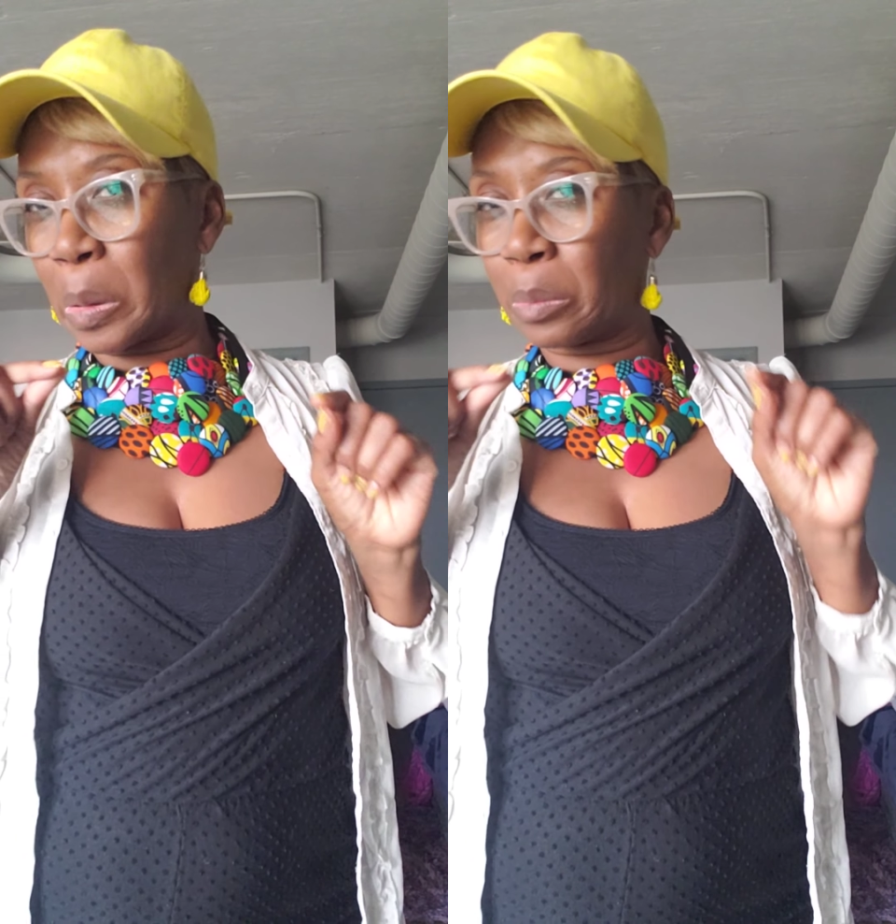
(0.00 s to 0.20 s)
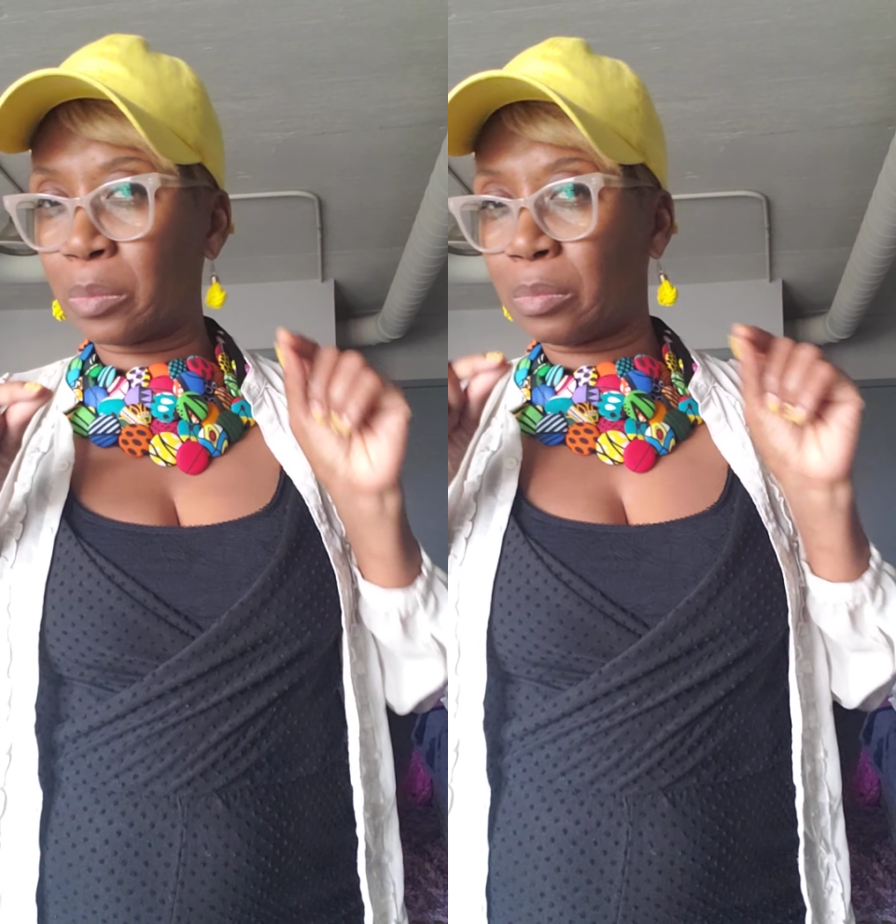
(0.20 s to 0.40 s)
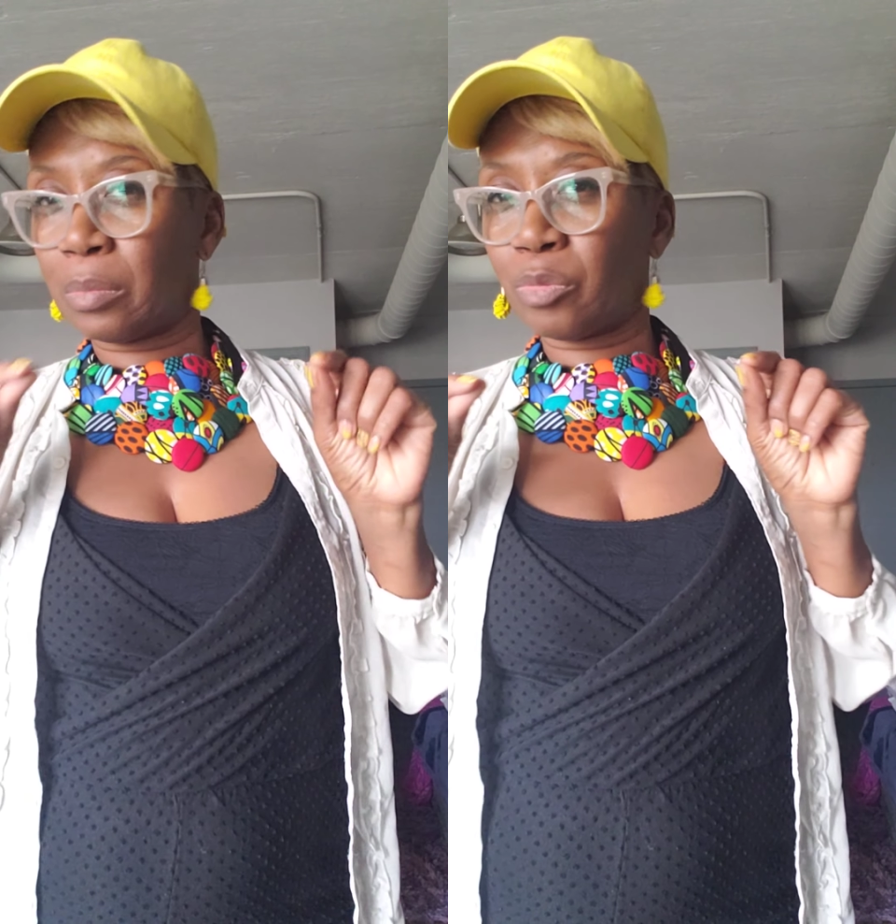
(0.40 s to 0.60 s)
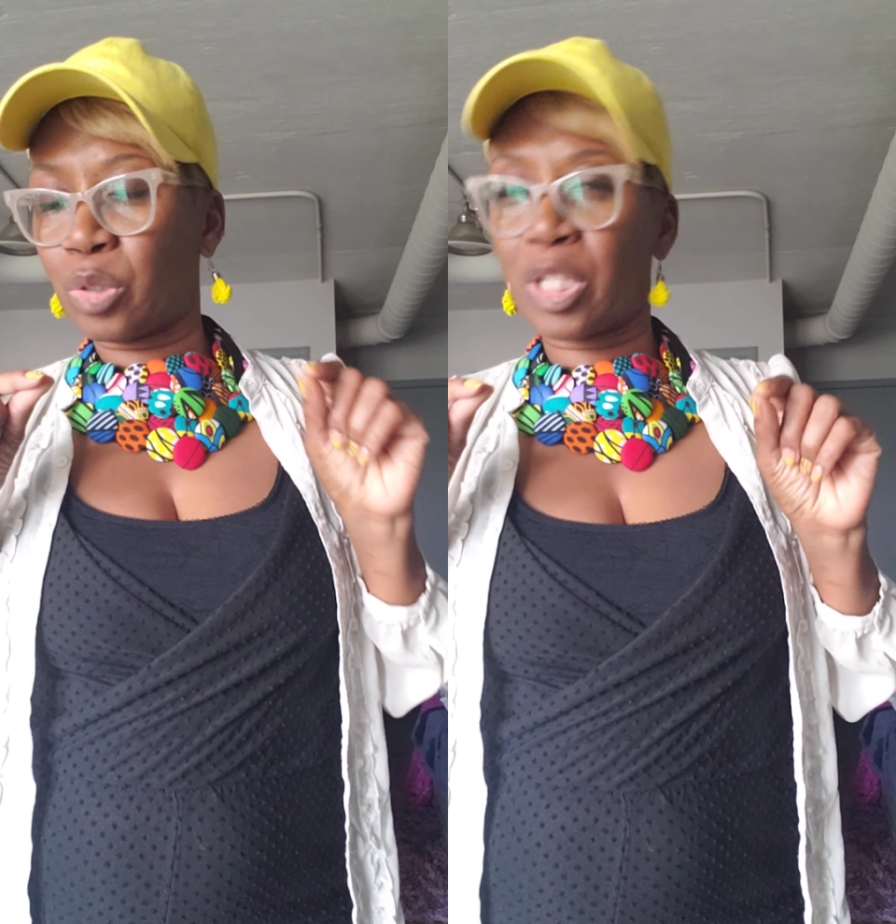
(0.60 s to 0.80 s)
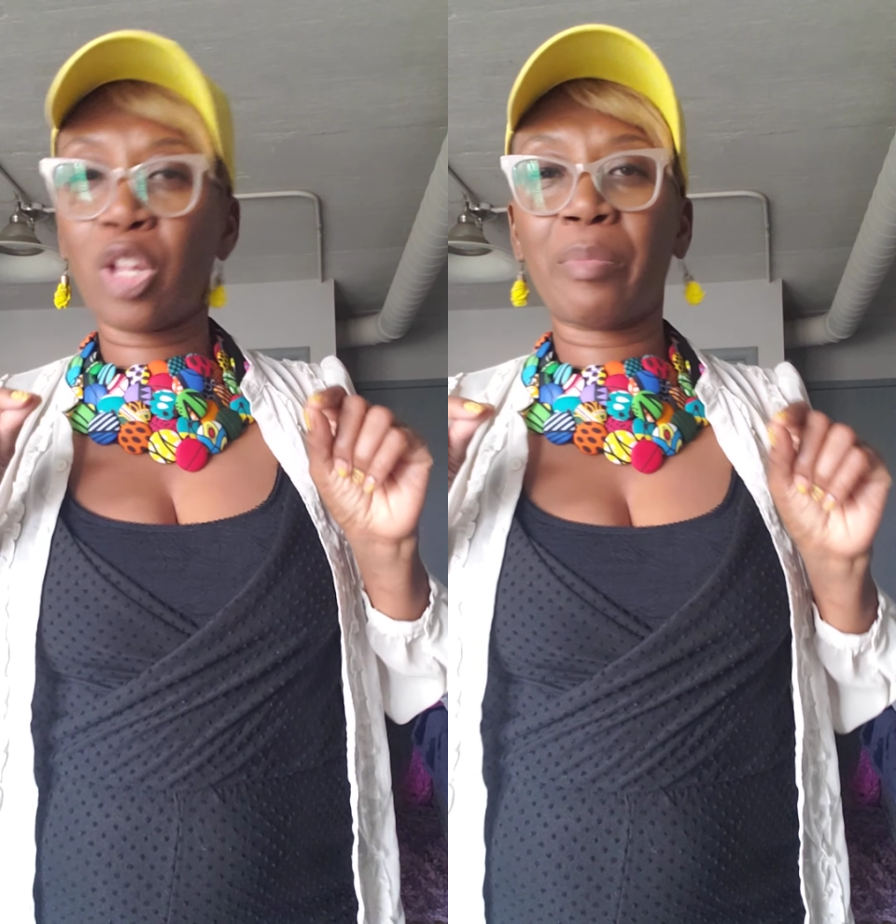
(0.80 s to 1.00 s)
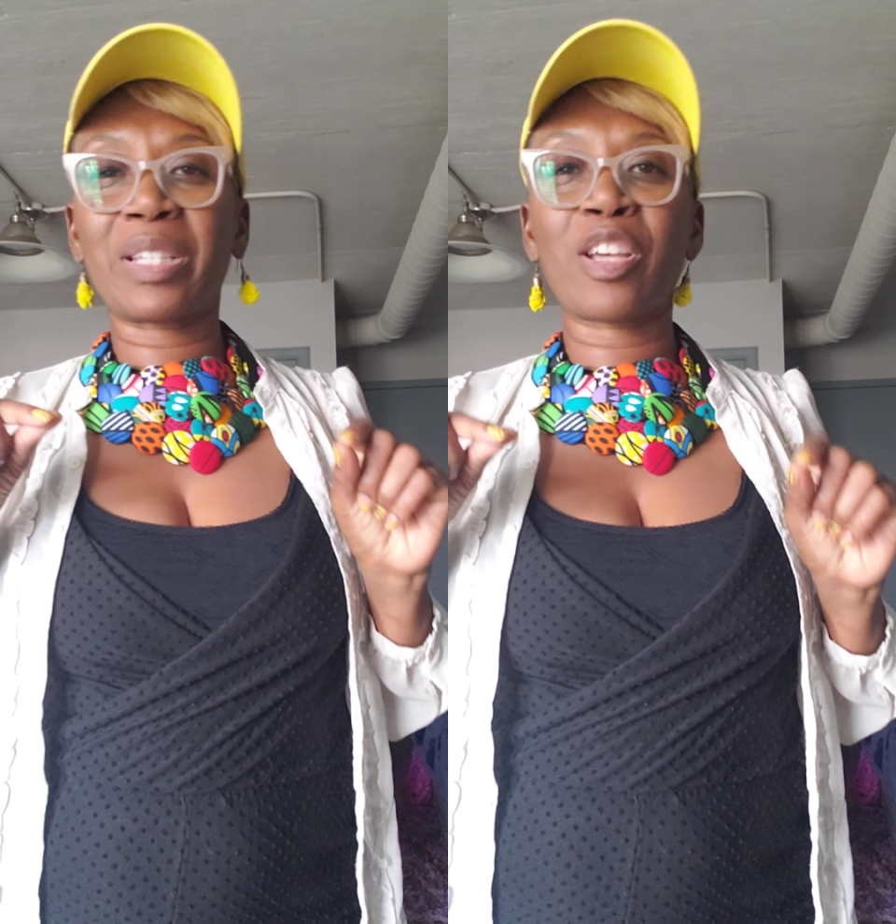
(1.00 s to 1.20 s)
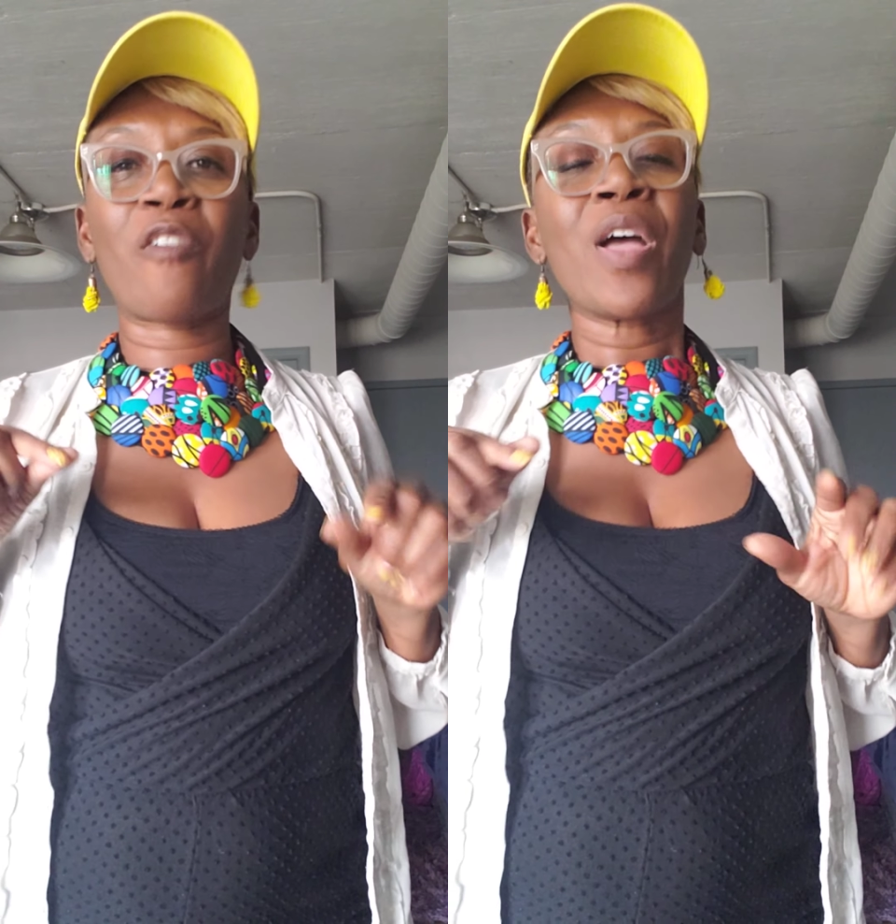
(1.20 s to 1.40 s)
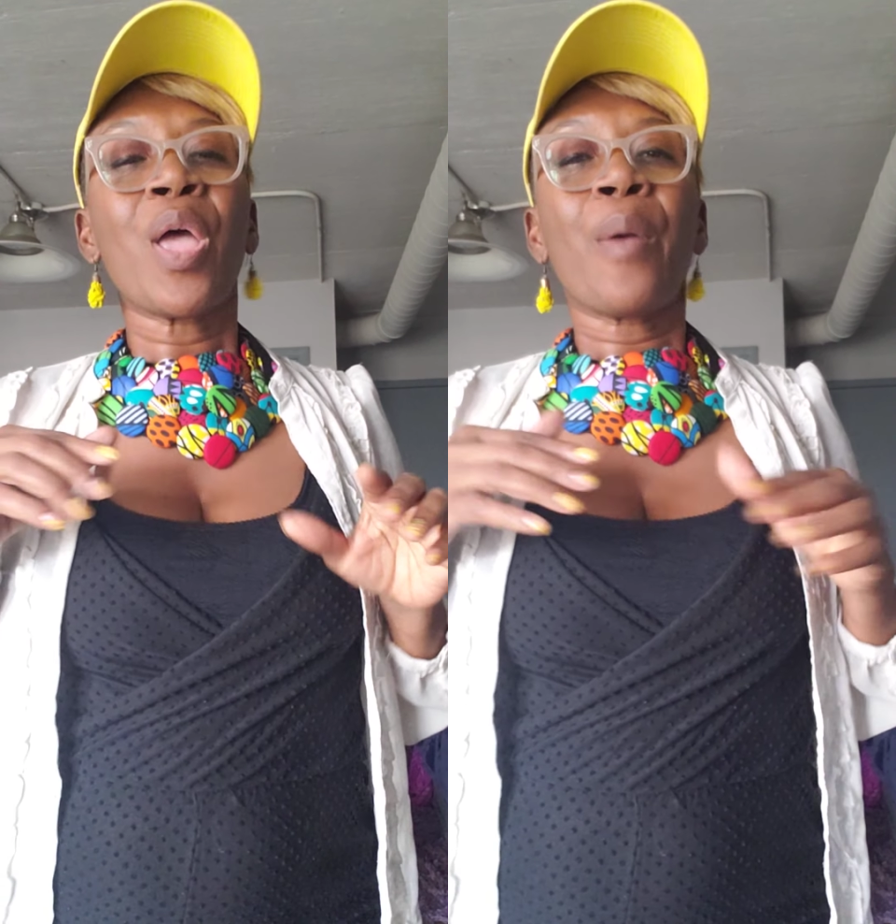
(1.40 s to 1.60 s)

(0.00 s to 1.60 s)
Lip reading: I'm telling myself.